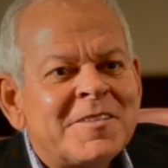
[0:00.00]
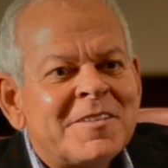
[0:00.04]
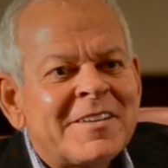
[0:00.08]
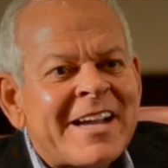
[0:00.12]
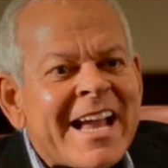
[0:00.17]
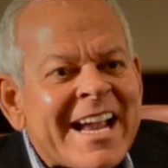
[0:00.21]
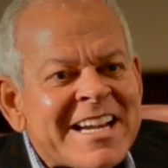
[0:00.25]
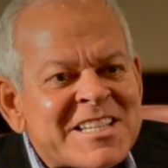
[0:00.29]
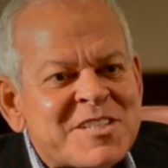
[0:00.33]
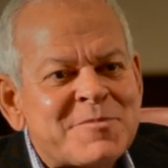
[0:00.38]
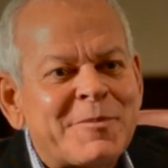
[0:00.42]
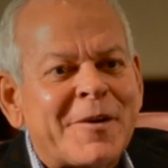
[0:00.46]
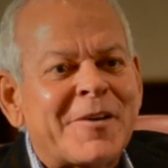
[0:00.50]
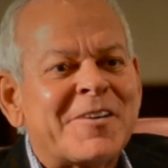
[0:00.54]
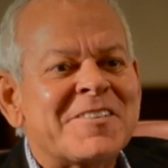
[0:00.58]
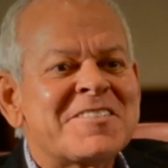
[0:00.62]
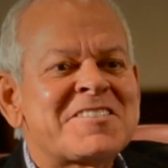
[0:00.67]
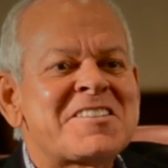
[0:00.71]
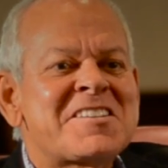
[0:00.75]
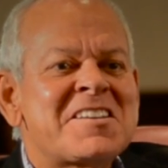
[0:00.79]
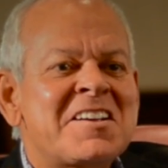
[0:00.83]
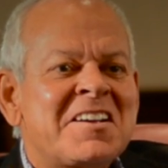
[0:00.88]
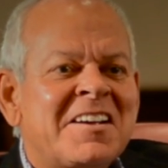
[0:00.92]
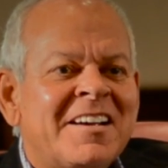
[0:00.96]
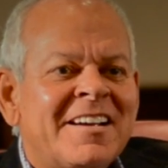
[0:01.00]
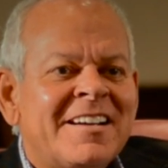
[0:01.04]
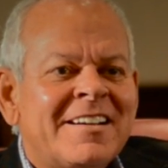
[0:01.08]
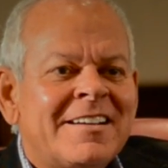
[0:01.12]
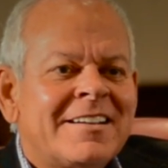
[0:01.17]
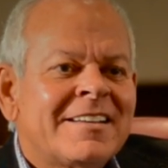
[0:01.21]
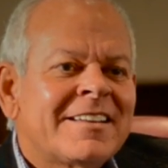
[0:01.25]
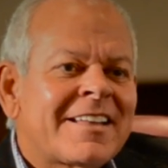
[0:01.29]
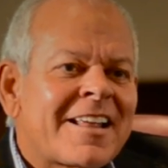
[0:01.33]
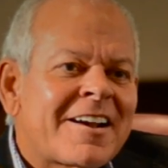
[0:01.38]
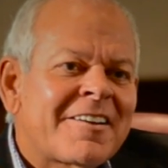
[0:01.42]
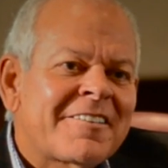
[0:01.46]
experts,
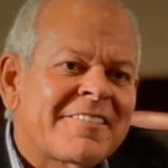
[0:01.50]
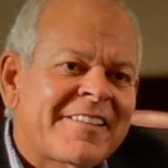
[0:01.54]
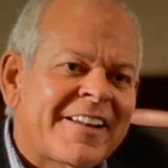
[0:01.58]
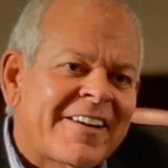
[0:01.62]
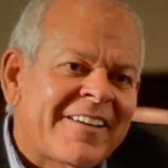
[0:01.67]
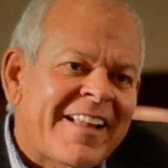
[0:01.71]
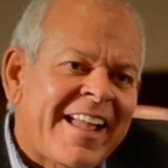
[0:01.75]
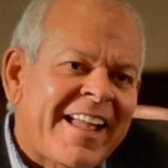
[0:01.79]
that are there to